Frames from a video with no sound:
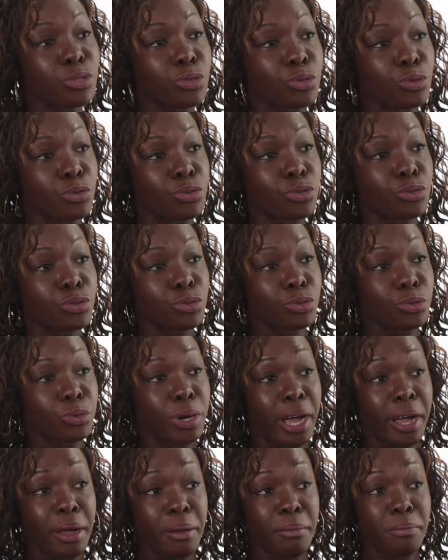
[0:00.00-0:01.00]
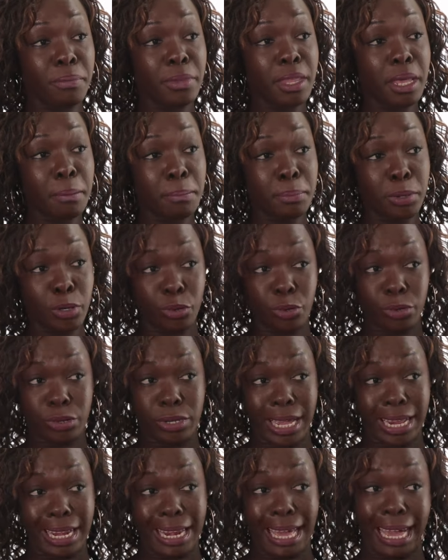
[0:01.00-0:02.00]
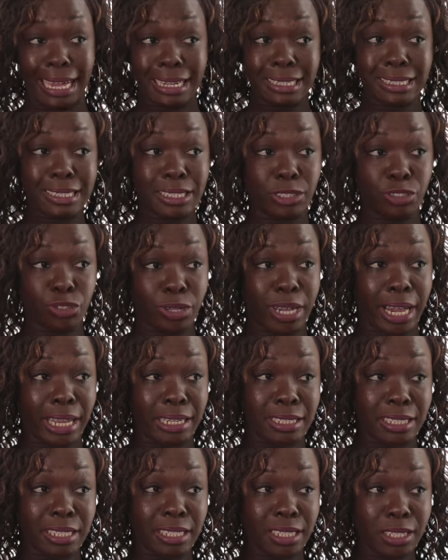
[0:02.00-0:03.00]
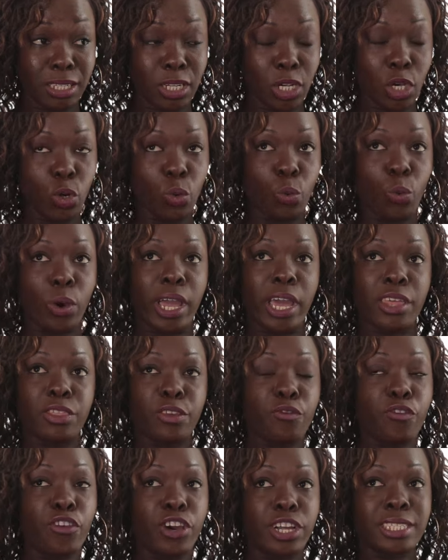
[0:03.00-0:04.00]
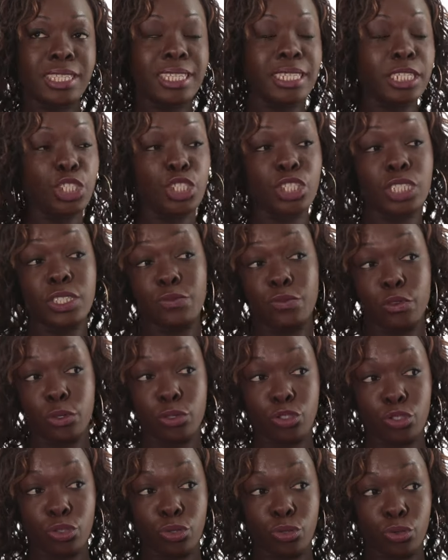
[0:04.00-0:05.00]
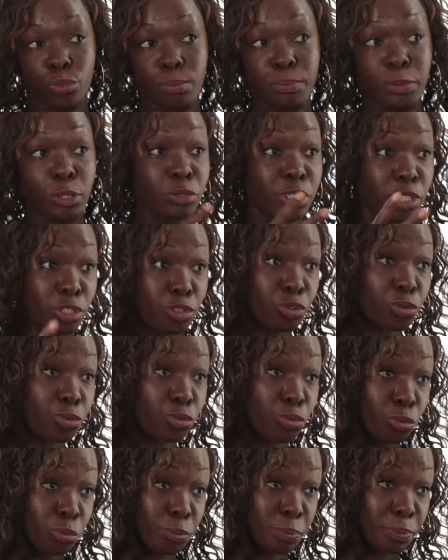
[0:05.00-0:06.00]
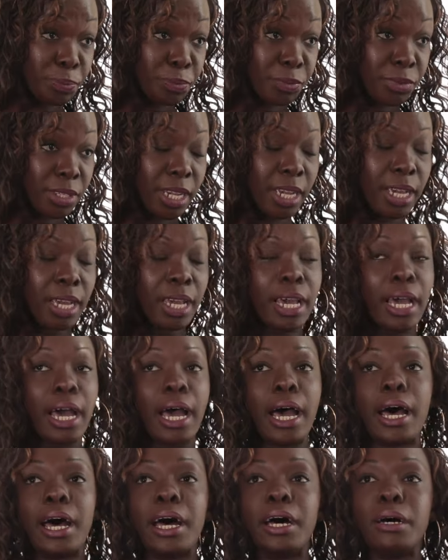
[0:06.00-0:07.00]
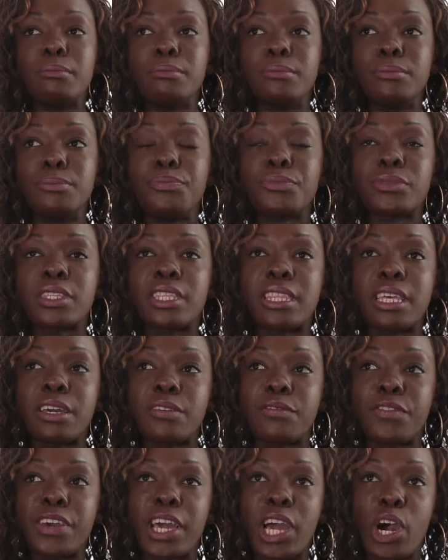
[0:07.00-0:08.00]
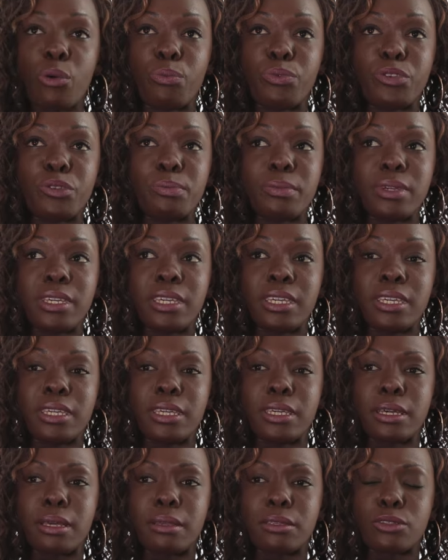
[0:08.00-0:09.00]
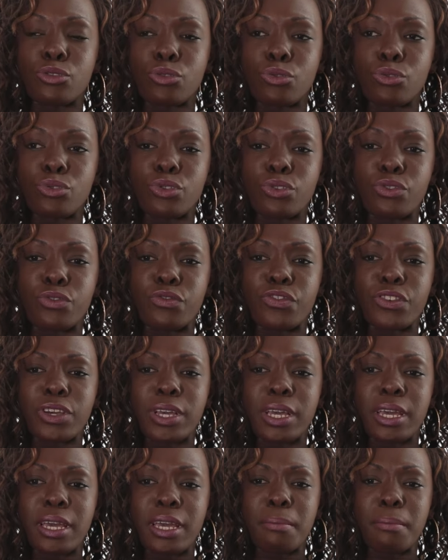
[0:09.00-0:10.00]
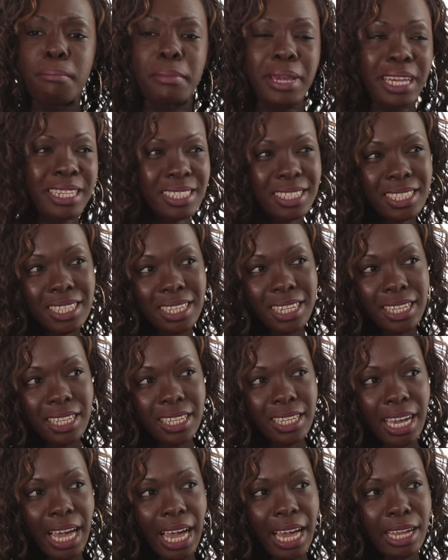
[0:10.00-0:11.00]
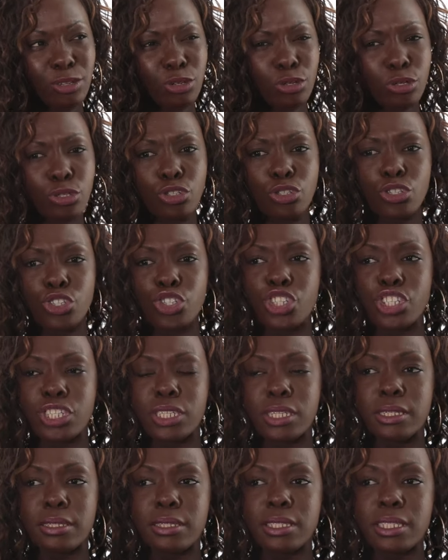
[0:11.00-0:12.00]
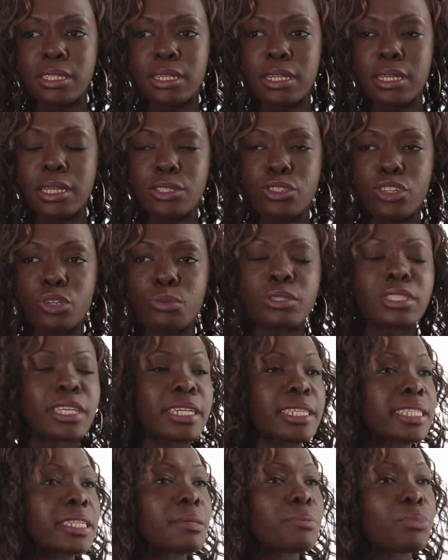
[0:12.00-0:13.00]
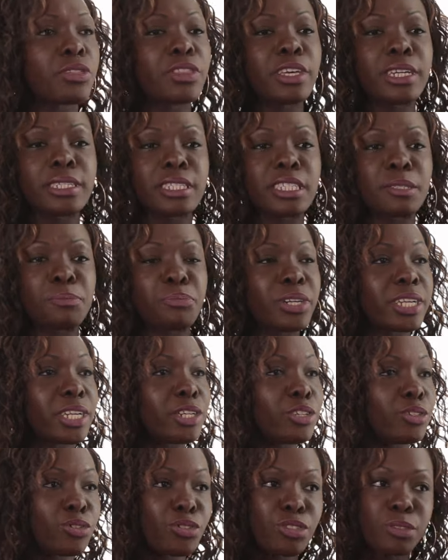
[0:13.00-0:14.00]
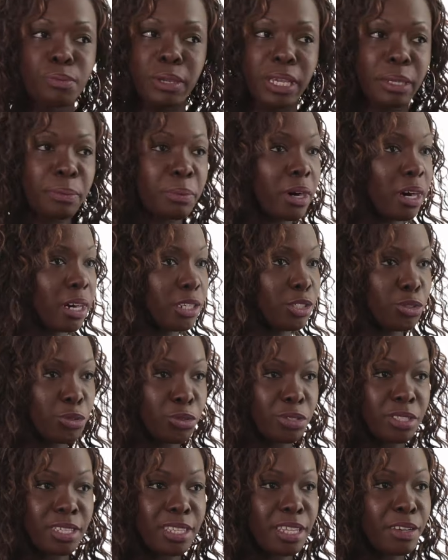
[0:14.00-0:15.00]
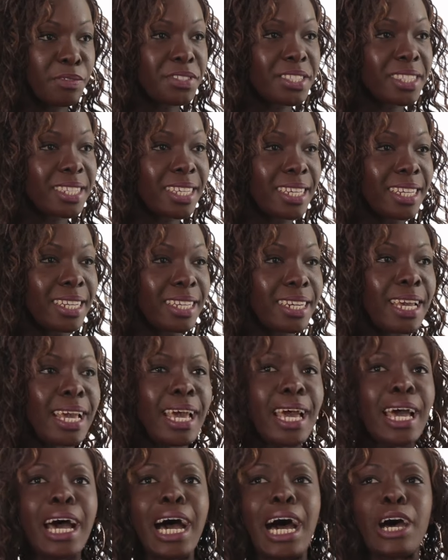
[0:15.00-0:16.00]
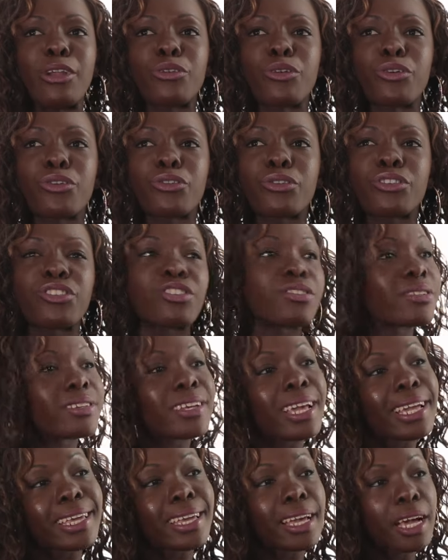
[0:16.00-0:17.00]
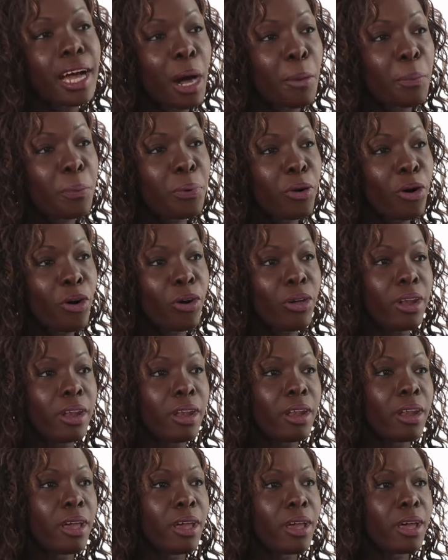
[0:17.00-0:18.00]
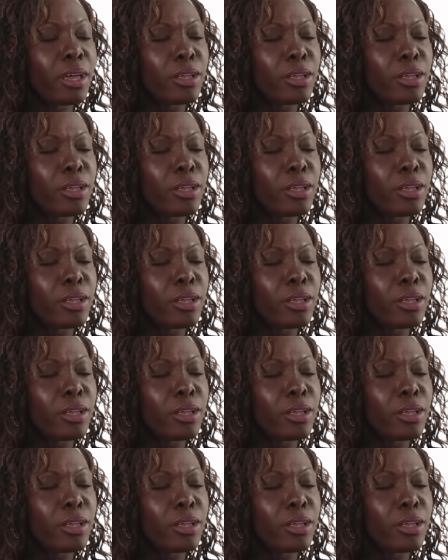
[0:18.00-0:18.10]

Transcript: to also um, build a land in Uganda, where the first initiative was to build a school. Um, they've helped me sort of mentally and also just it's almost like simple things as bringing newspaper articles that they've seen and also just checking up on